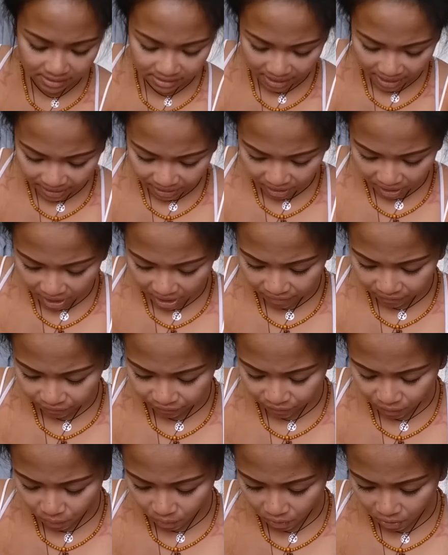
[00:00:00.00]
I got
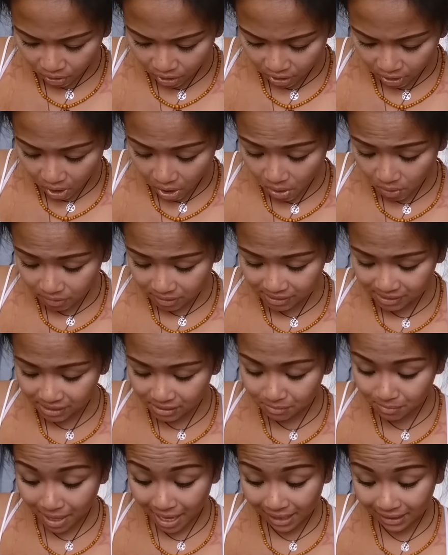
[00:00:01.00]
for, oh, this
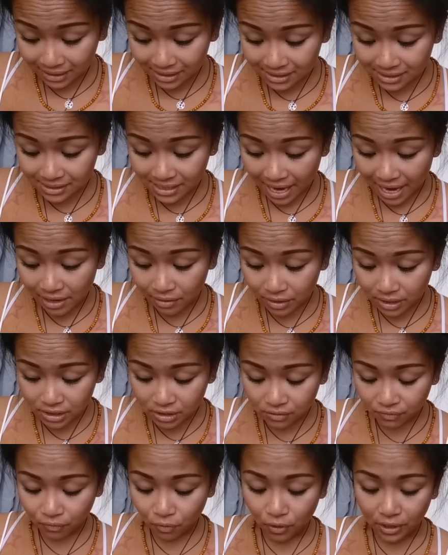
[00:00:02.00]
is Miley
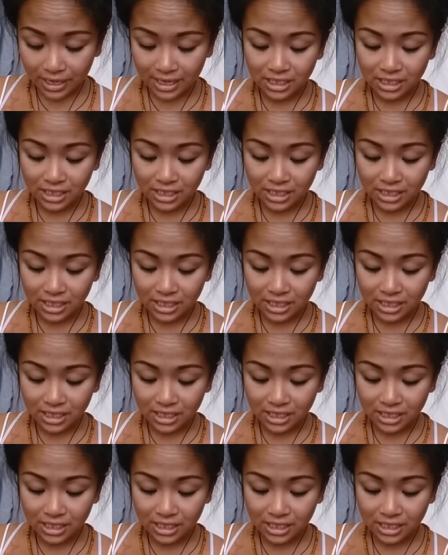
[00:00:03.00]
Cyrus for